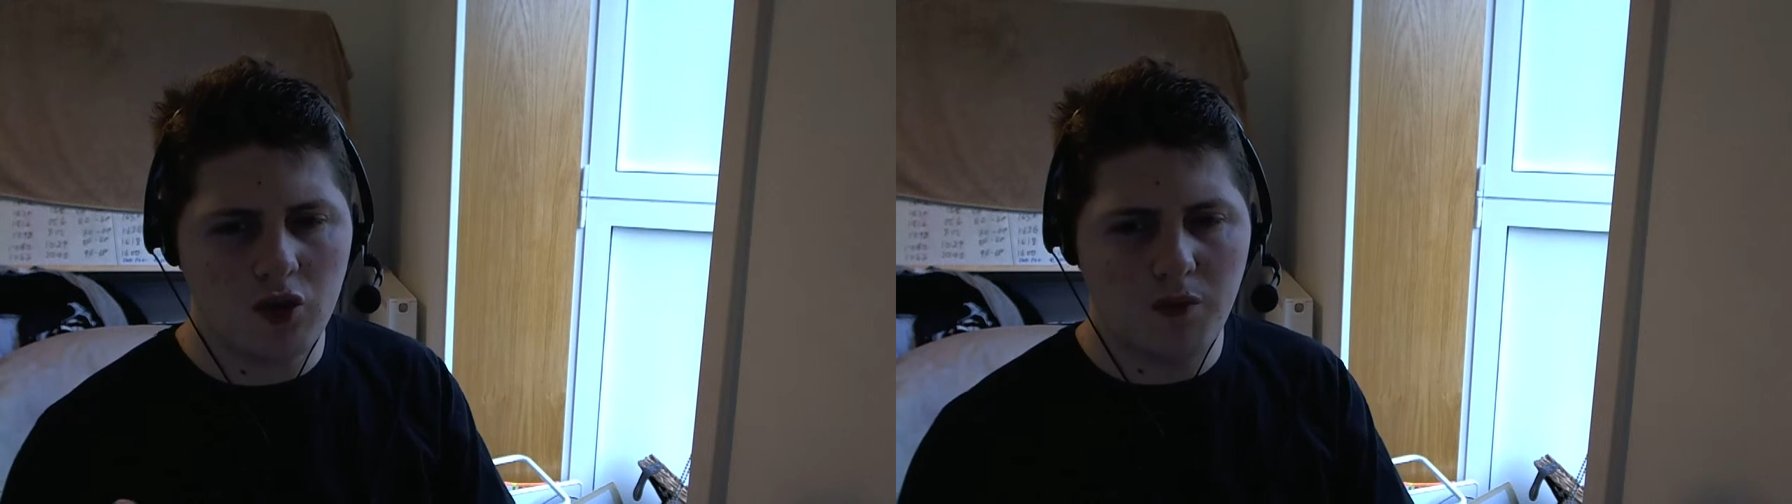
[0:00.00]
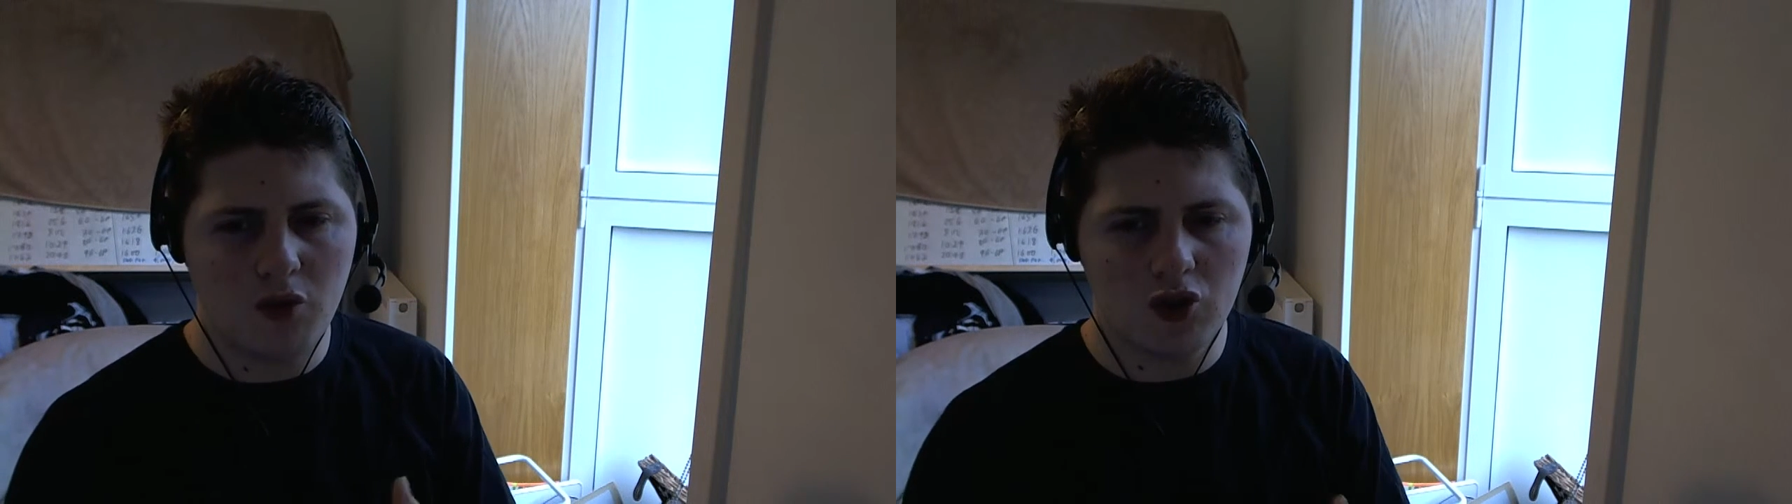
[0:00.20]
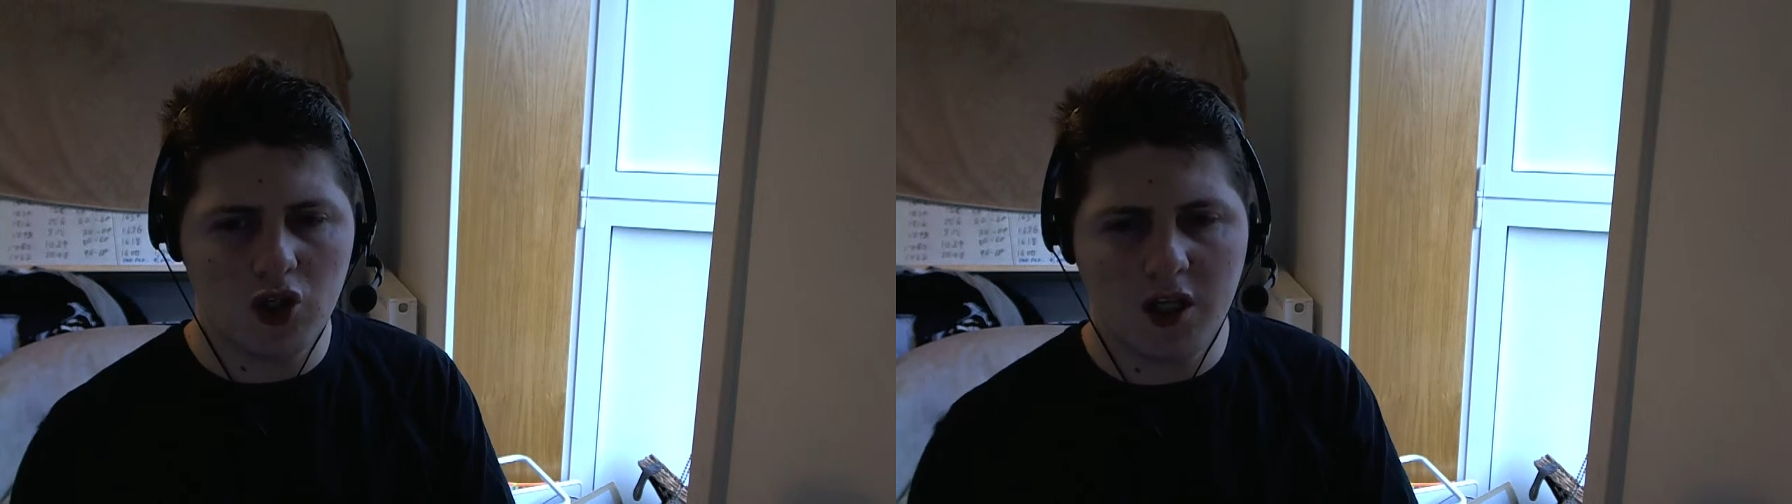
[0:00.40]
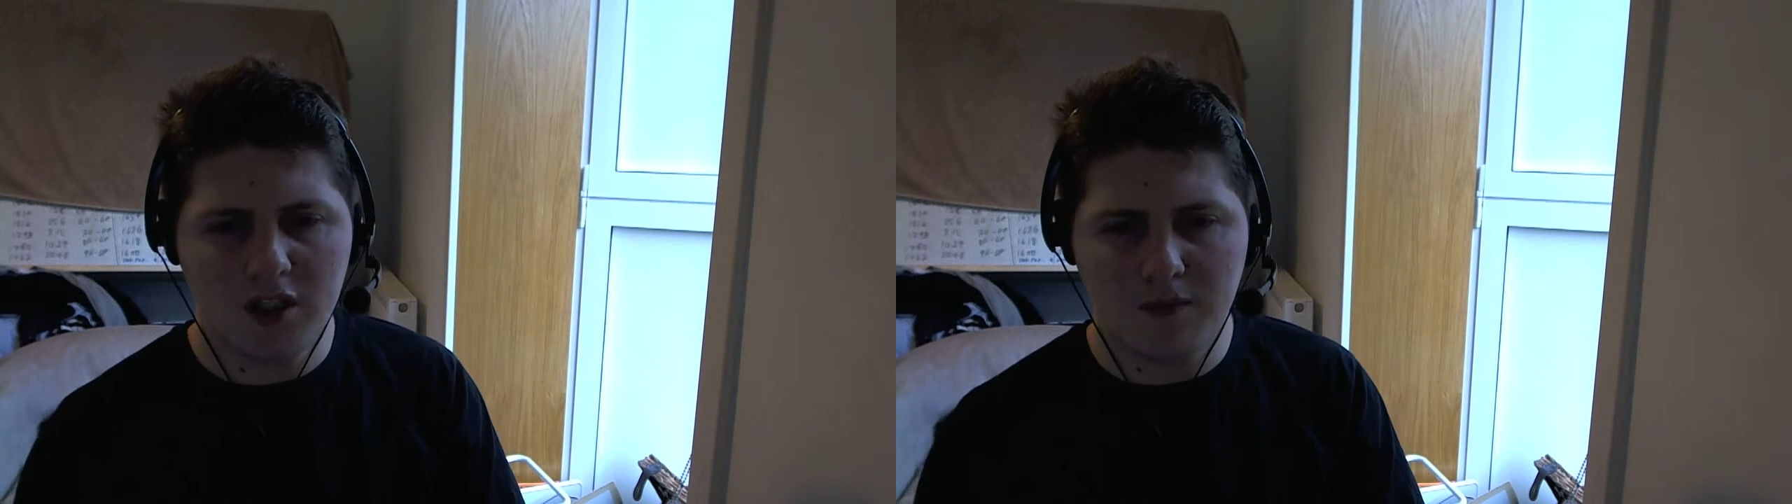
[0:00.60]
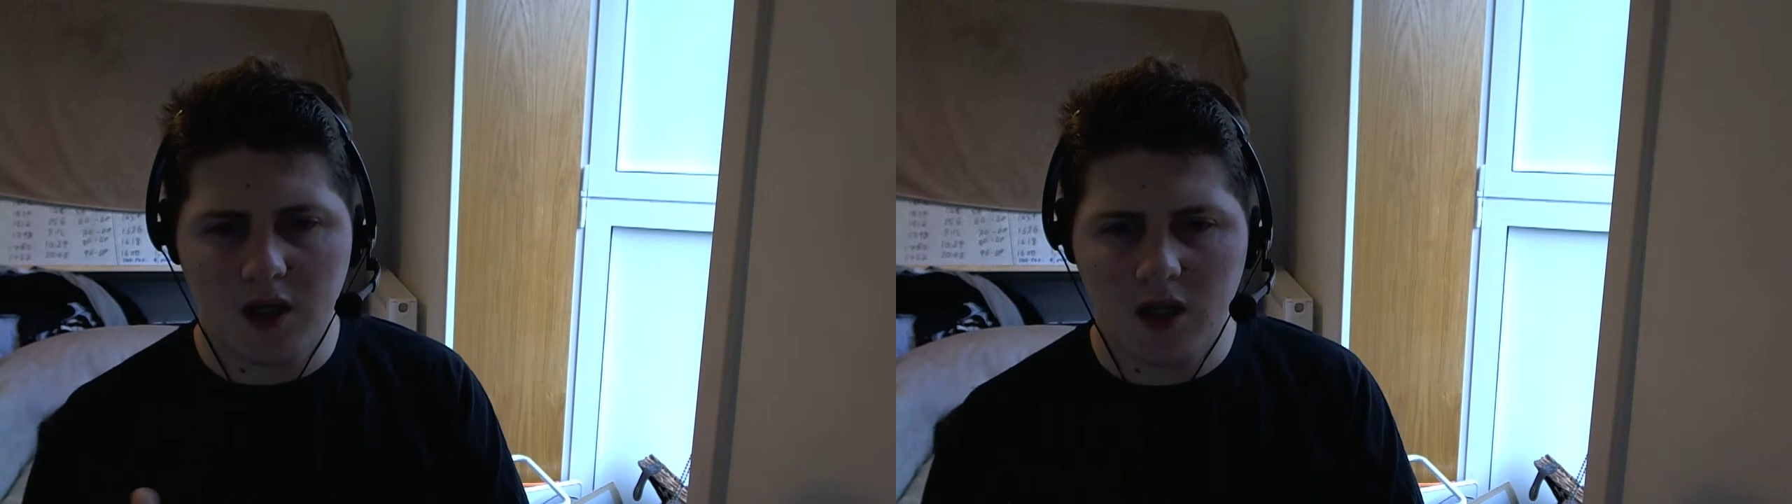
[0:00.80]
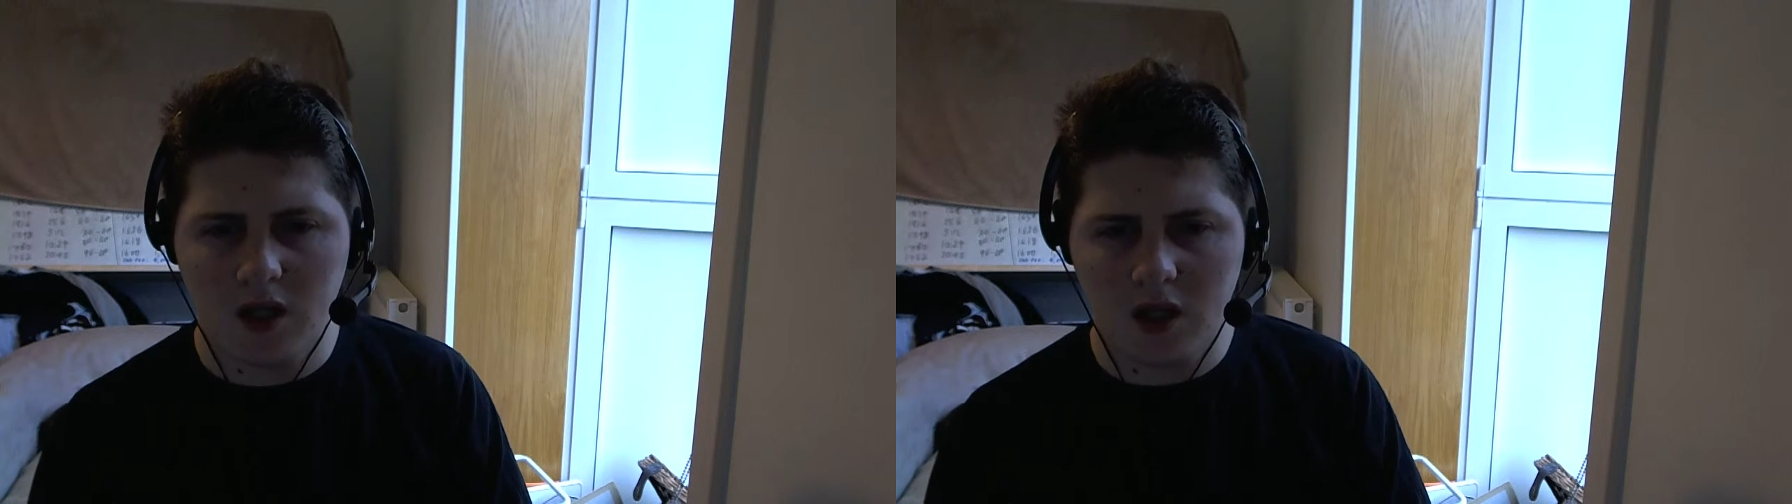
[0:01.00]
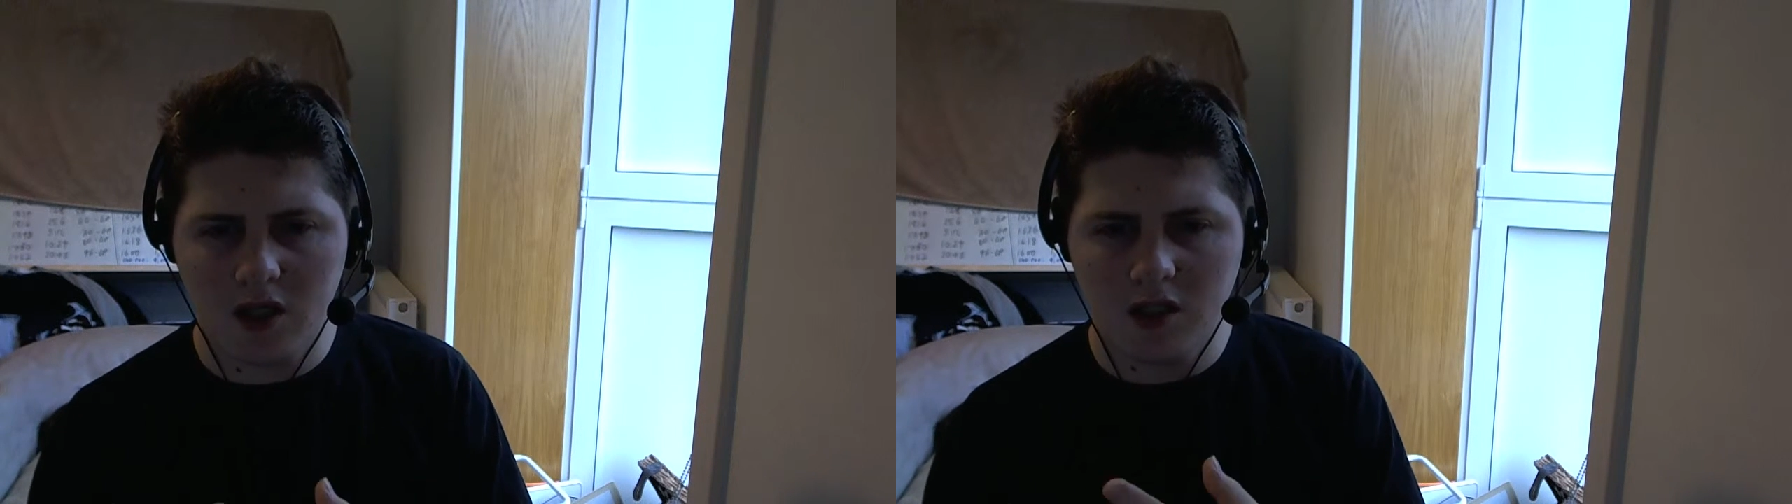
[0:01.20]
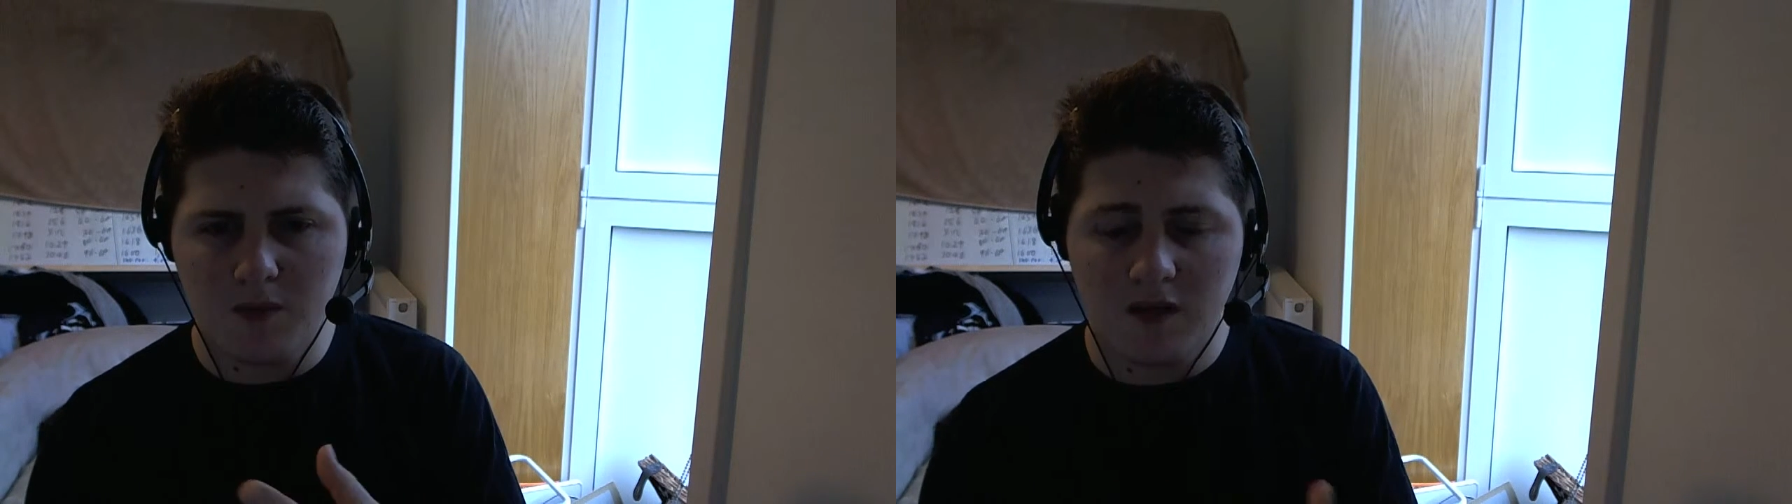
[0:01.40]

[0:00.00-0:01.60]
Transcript: do projects, make things,